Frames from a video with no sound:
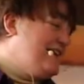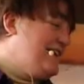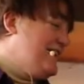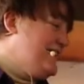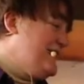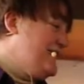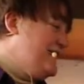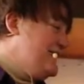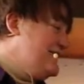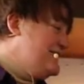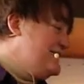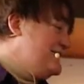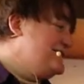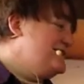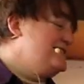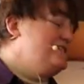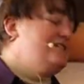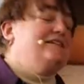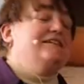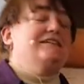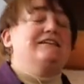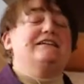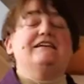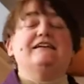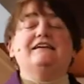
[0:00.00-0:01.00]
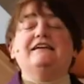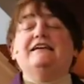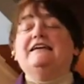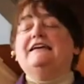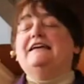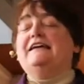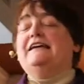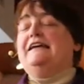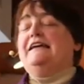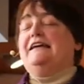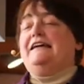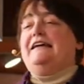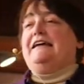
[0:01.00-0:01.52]

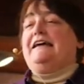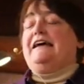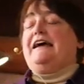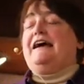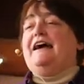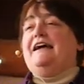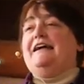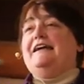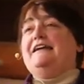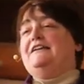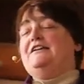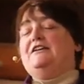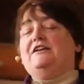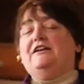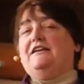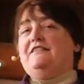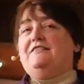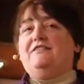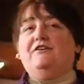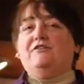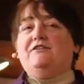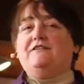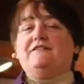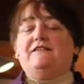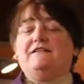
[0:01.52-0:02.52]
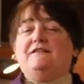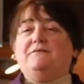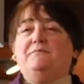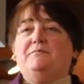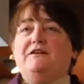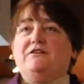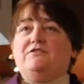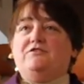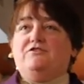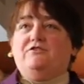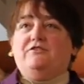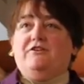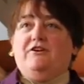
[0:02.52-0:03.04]
There isn't a
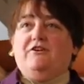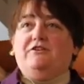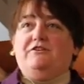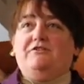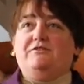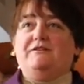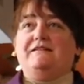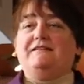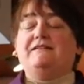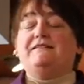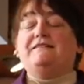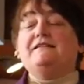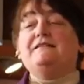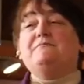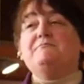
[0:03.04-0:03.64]
picture there. You can see